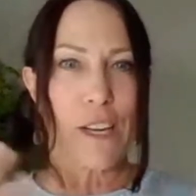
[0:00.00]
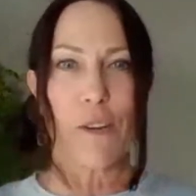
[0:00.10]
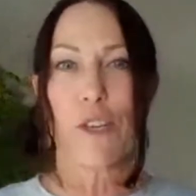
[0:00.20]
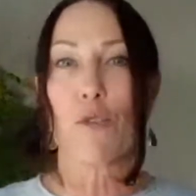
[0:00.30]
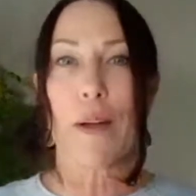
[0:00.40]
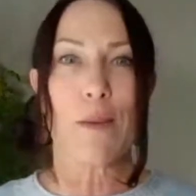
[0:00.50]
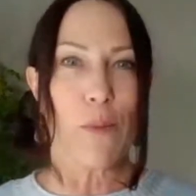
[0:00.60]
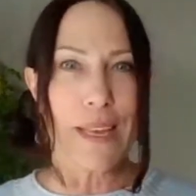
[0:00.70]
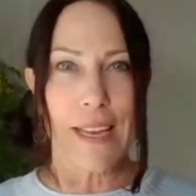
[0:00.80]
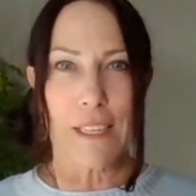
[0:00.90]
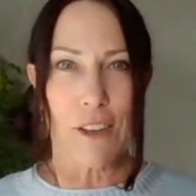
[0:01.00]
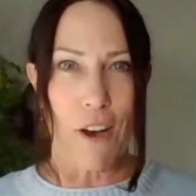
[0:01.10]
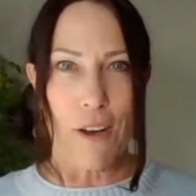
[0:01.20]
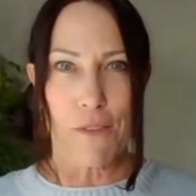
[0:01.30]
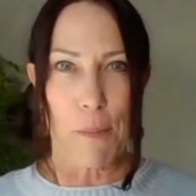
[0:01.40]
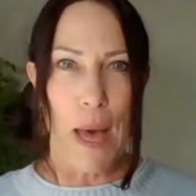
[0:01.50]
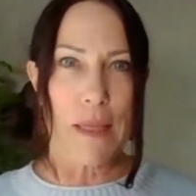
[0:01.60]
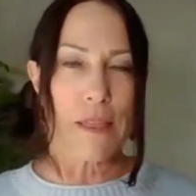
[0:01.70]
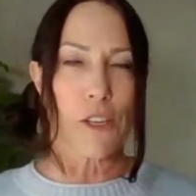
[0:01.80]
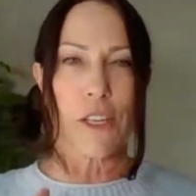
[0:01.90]
a great weekend off a
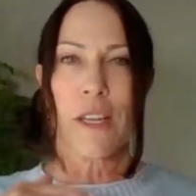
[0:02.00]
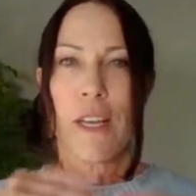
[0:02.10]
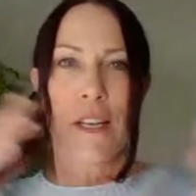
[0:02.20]
month, or,